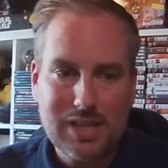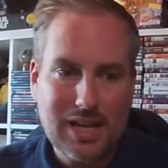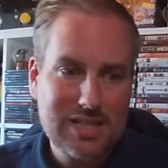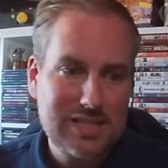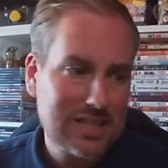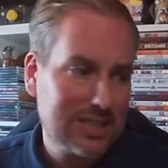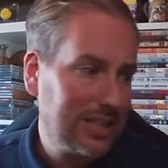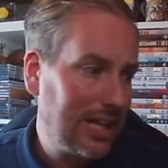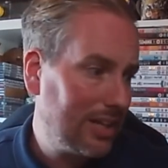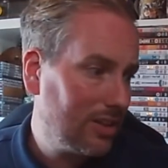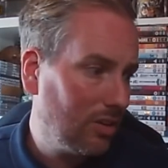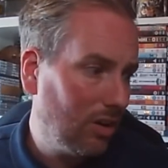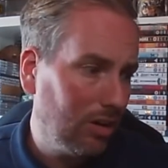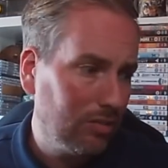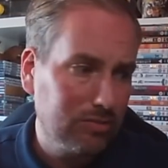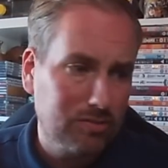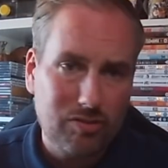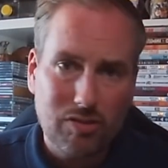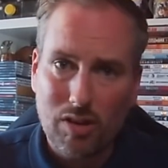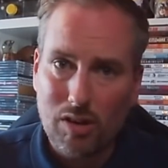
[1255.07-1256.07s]
They said they'd got
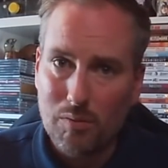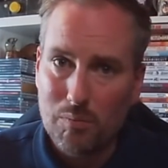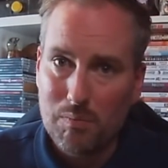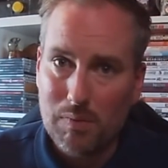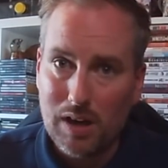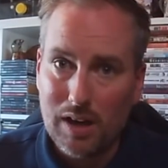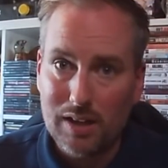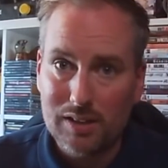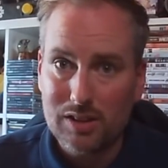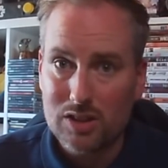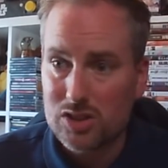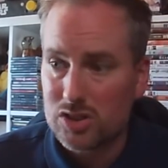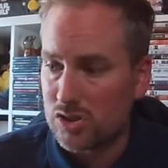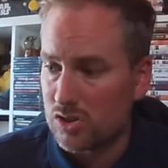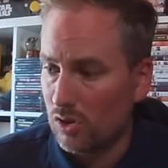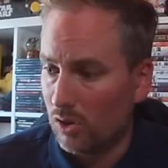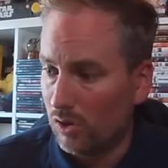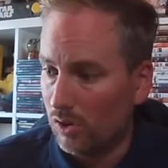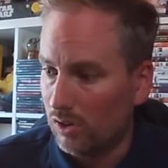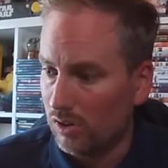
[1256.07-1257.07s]
them from the
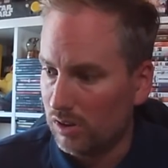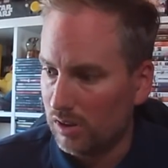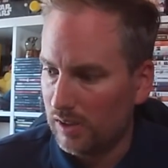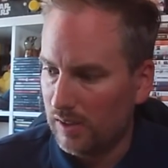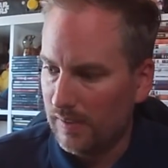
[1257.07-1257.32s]
store.